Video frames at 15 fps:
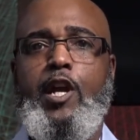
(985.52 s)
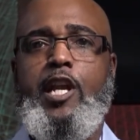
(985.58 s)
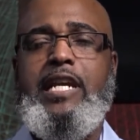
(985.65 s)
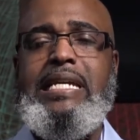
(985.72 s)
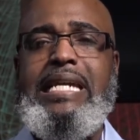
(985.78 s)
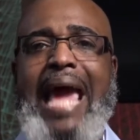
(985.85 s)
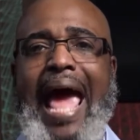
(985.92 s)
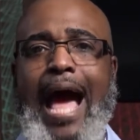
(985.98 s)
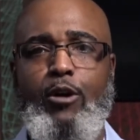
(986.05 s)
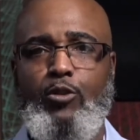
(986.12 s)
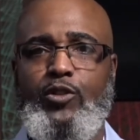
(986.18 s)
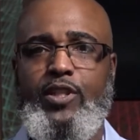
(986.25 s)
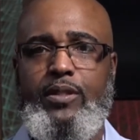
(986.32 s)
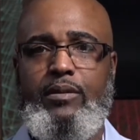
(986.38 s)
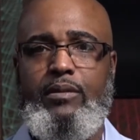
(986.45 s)

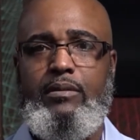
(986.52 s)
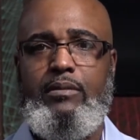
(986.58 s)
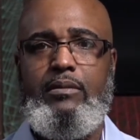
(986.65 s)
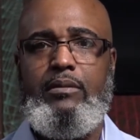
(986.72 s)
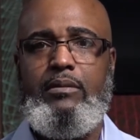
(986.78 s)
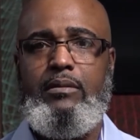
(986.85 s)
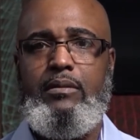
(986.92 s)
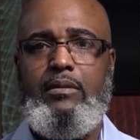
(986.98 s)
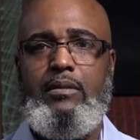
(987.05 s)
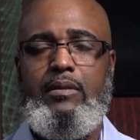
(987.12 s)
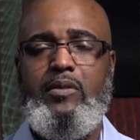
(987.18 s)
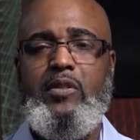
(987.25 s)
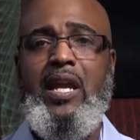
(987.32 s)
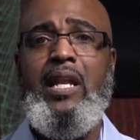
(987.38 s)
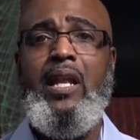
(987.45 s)
count
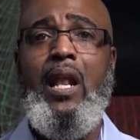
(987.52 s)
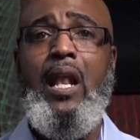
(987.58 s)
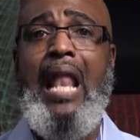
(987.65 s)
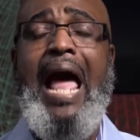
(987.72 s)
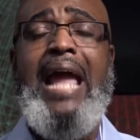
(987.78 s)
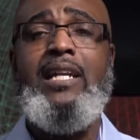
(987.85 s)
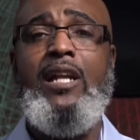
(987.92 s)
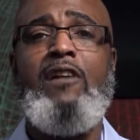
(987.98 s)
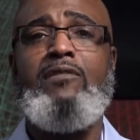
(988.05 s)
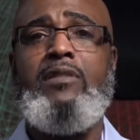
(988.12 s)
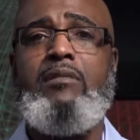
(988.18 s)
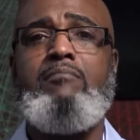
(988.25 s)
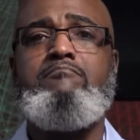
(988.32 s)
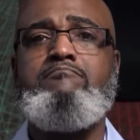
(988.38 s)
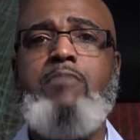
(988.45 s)
in light of
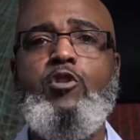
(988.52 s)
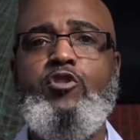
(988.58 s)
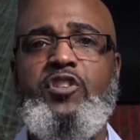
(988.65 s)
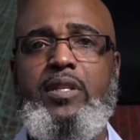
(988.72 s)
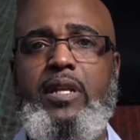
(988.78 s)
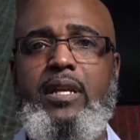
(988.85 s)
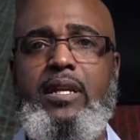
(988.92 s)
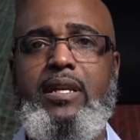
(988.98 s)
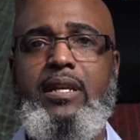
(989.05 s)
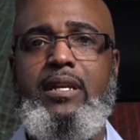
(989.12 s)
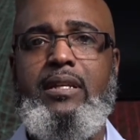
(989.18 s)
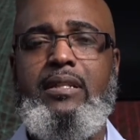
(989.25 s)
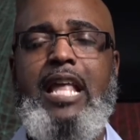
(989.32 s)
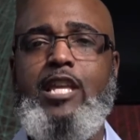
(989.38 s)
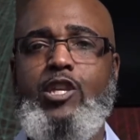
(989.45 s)
the mercy
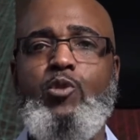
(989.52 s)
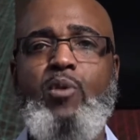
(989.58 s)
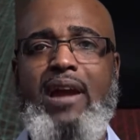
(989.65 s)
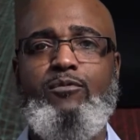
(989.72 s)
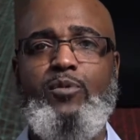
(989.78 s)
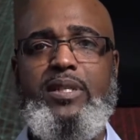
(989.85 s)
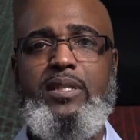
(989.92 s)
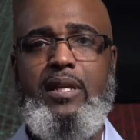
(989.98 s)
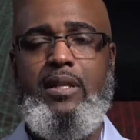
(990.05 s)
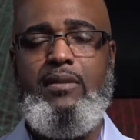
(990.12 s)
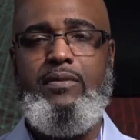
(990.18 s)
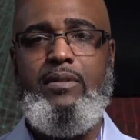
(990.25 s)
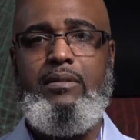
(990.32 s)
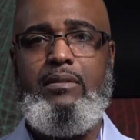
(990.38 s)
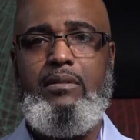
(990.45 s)
that you have
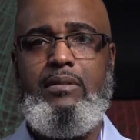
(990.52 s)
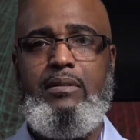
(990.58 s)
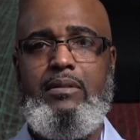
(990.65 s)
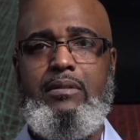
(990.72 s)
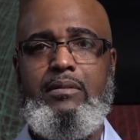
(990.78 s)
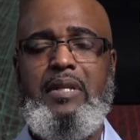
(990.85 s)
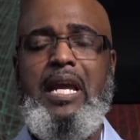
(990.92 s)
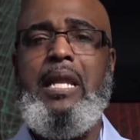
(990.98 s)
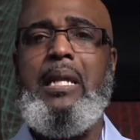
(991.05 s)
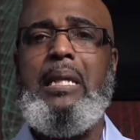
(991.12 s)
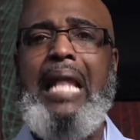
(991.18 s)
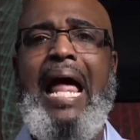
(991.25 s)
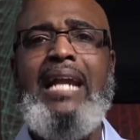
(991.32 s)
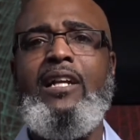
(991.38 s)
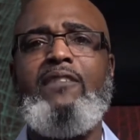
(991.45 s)
received. In
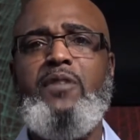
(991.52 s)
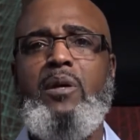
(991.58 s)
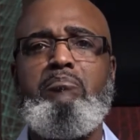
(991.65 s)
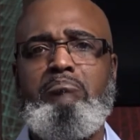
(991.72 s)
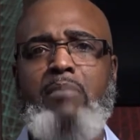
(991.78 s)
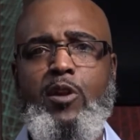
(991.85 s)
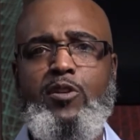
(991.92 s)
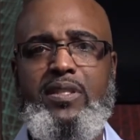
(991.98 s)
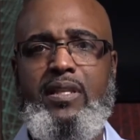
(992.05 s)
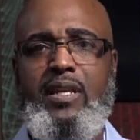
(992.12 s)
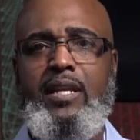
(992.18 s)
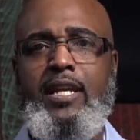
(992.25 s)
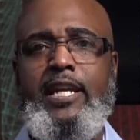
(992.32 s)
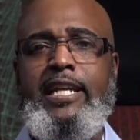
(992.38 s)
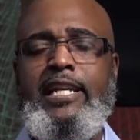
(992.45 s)
light of the
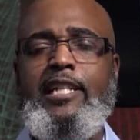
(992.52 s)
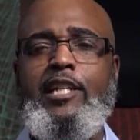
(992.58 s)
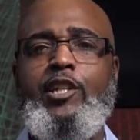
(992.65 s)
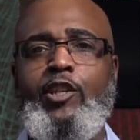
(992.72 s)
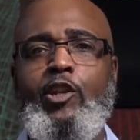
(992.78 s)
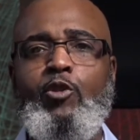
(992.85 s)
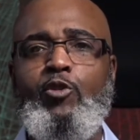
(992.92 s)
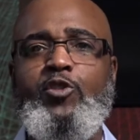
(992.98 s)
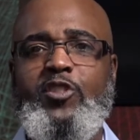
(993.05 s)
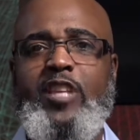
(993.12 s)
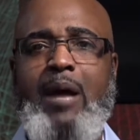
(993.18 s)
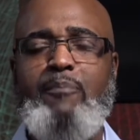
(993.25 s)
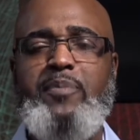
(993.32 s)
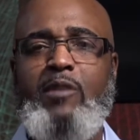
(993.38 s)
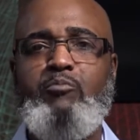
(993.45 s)
mercy, do
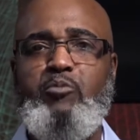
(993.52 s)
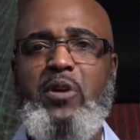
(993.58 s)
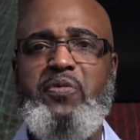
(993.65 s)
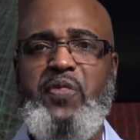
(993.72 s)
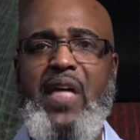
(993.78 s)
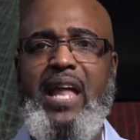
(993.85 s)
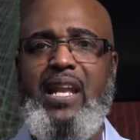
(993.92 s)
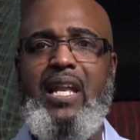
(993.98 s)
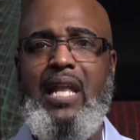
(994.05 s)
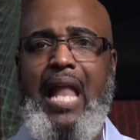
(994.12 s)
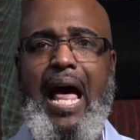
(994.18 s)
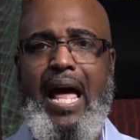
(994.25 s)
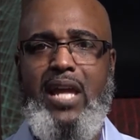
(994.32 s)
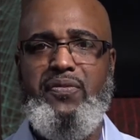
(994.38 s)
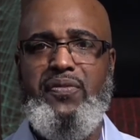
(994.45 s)
something with that
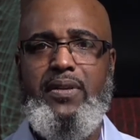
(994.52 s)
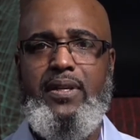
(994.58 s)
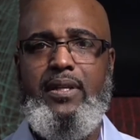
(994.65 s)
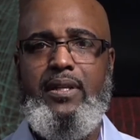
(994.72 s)
life.